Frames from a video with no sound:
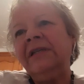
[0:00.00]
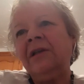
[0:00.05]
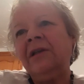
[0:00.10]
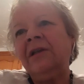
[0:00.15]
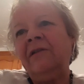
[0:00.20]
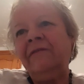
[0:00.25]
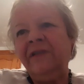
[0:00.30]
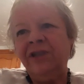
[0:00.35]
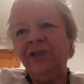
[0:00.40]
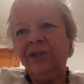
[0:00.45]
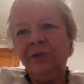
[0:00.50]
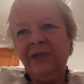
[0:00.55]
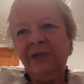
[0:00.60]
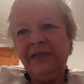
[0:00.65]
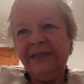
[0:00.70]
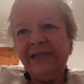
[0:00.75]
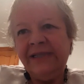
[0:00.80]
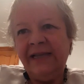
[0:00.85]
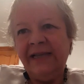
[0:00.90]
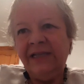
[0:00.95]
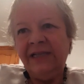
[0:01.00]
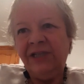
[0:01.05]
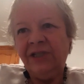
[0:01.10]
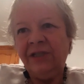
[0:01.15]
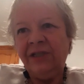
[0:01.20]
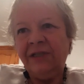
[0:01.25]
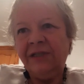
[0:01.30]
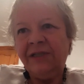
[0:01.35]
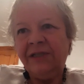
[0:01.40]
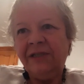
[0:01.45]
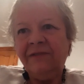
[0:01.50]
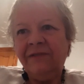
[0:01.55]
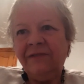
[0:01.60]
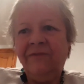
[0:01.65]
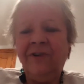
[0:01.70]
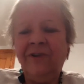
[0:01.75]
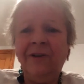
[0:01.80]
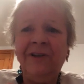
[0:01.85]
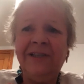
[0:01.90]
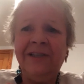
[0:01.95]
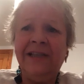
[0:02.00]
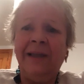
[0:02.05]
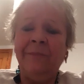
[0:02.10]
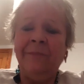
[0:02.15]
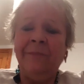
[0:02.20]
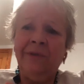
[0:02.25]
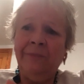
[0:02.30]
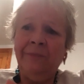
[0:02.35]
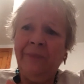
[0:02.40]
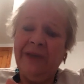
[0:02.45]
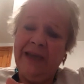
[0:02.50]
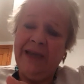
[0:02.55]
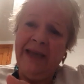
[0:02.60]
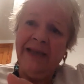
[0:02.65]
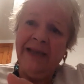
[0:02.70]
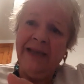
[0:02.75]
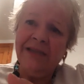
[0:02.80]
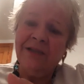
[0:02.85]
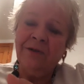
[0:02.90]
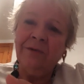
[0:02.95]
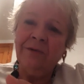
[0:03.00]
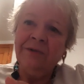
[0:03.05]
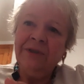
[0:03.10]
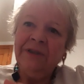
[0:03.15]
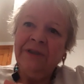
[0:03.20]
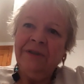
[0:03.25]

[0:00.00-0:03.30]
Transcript: is our visual intelligence. For example, Picasso